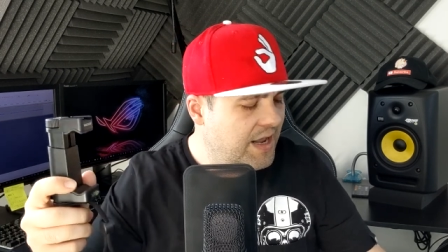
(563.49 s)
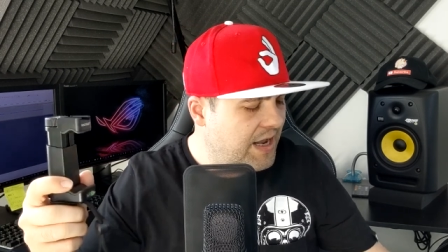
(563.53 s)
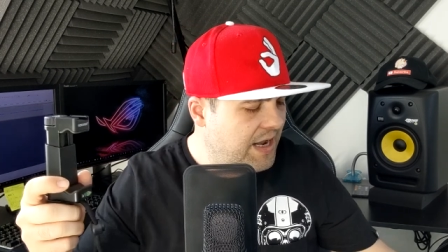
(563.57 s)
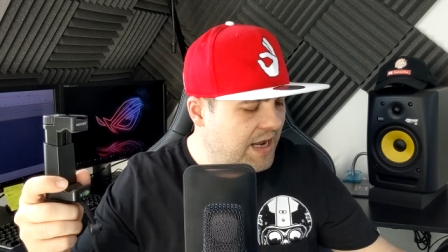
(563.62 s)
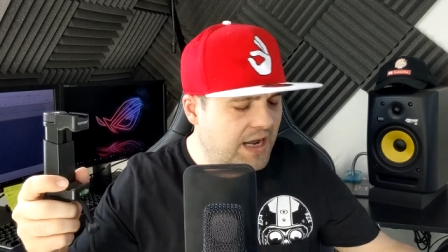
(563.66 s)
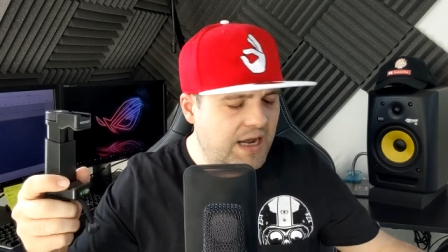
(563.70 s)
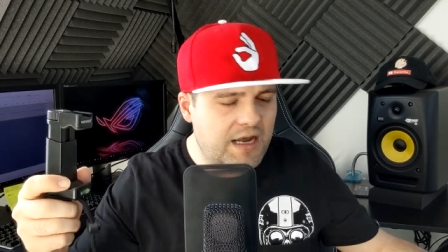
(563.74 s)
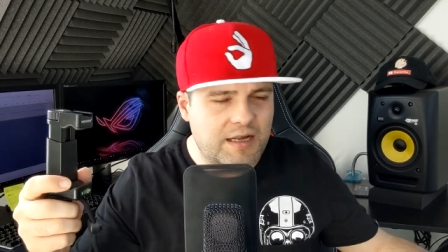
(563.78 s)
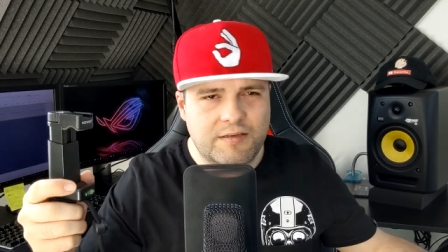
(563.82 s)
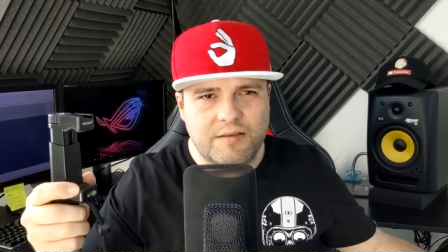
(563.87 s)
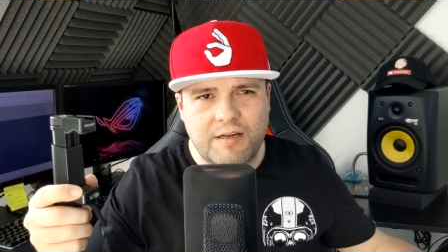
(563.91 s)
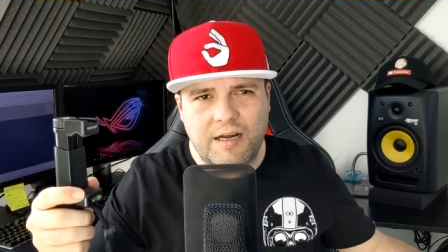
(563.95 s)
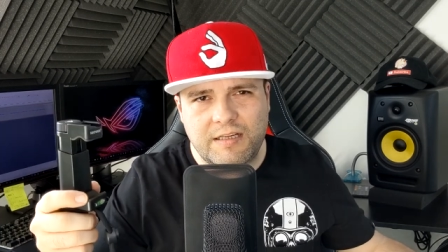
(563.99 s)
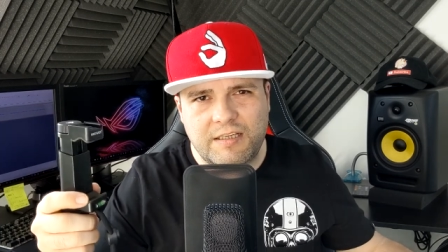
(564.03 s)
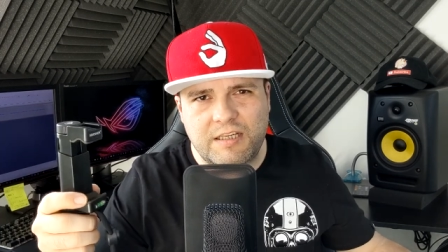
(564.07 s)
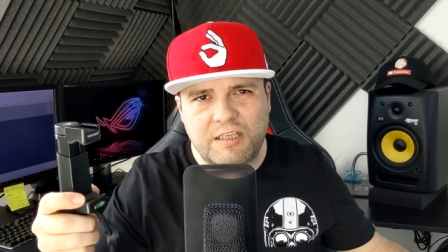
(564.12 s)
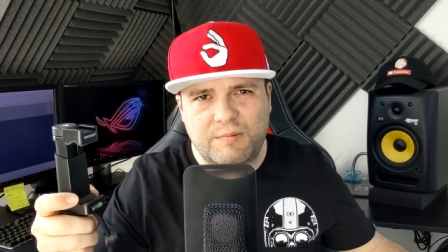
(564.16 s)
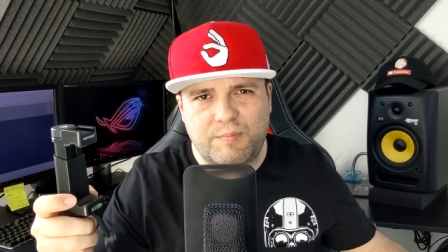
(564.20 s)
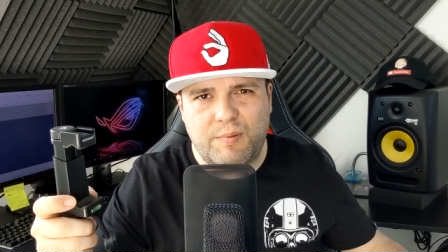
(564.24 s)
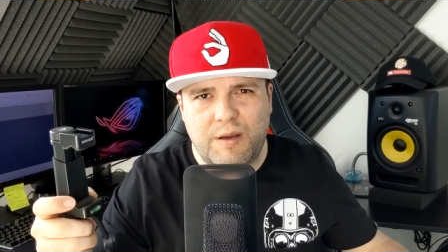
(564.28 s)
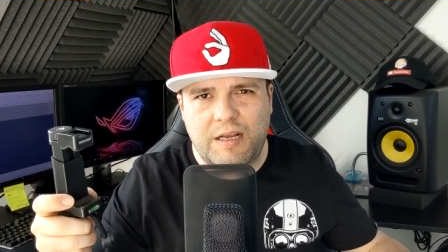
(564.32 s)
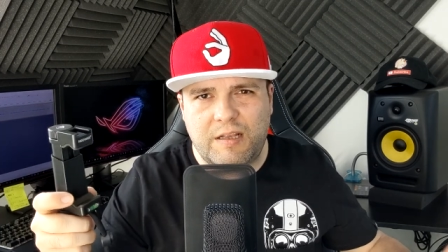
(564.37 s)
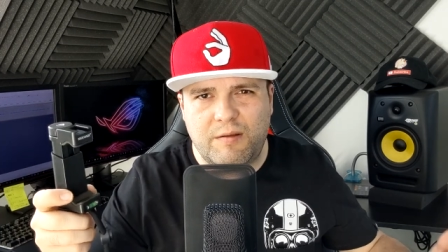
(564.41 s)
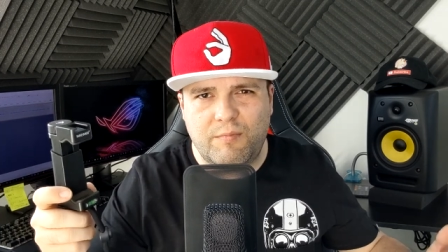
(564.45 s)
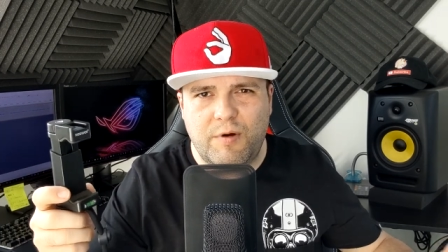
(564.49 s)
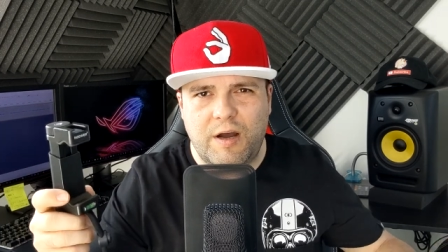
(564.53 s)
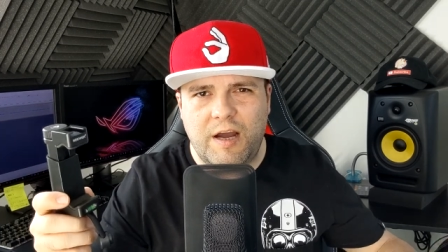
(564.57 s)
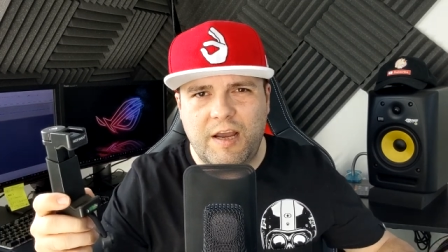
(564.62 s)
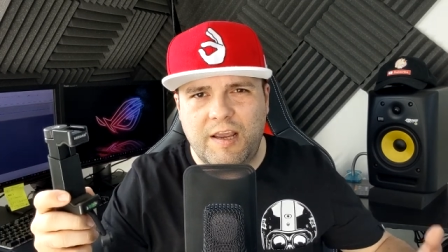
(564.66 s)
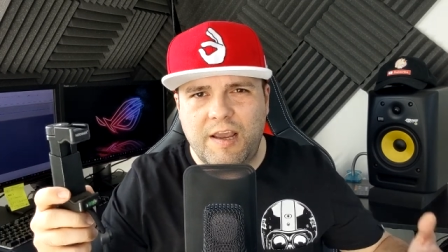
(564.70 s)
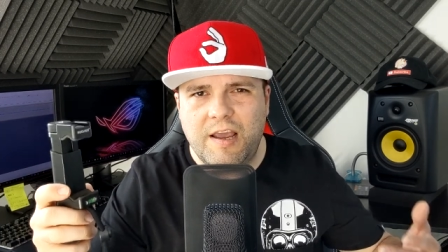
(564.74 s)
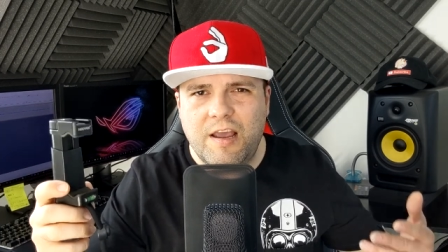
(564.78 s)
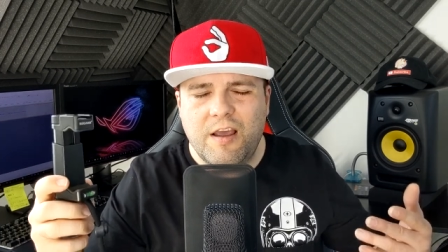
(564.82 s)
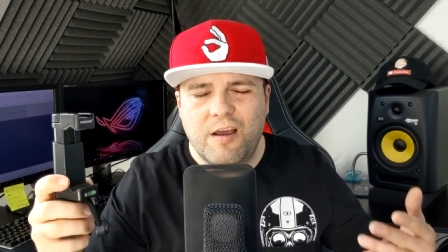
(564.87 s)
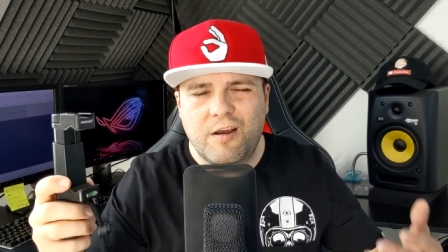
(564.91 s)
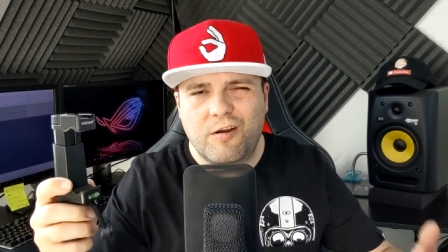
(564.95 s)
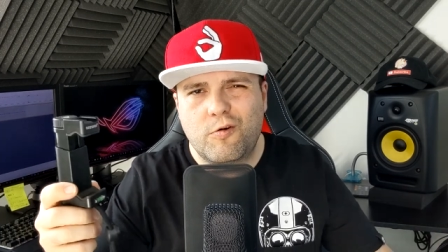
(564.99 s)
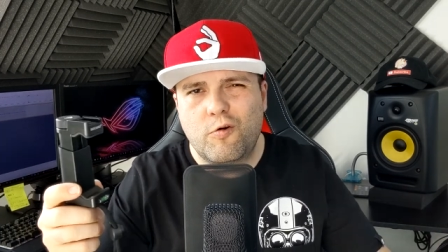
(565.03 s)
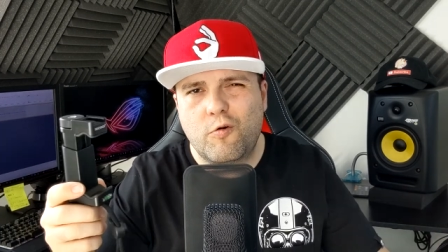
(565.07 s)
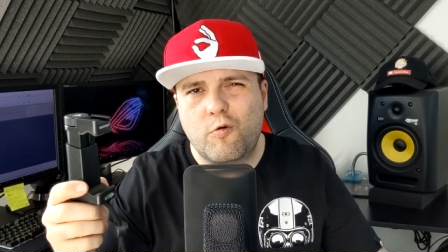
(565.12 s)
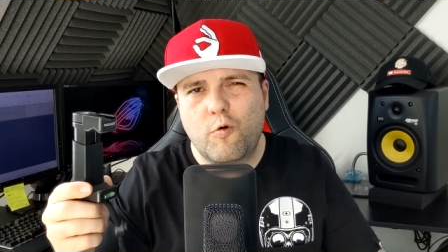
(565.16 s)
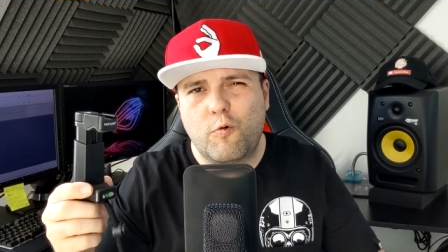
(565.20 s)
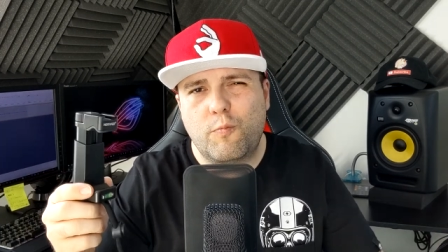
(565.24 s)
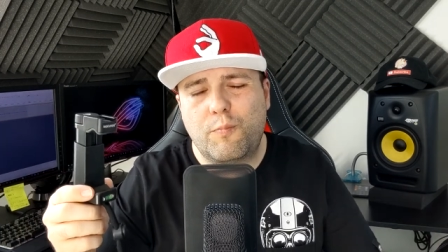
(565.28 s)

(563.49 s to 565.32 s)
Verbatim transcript: uh, so I suspect my Google